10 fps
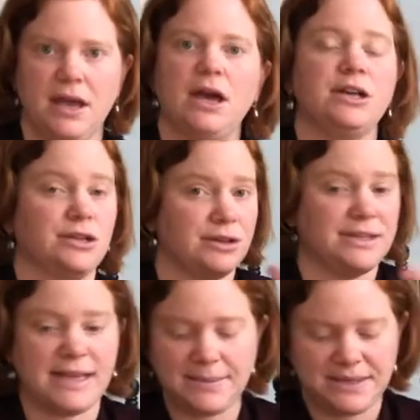So
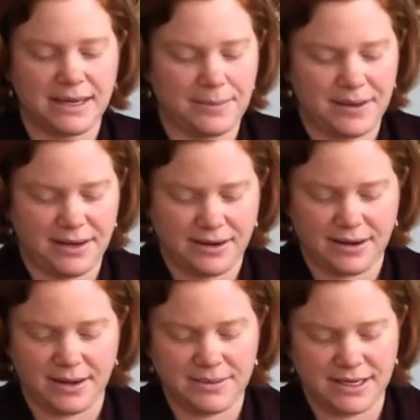same setup here,
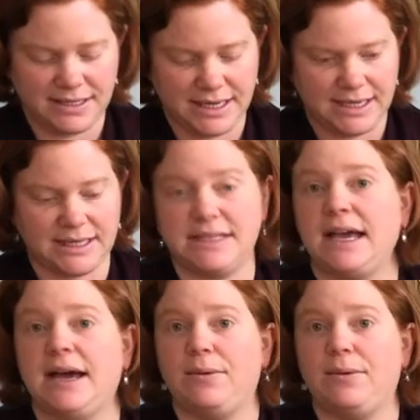I'm going to take this at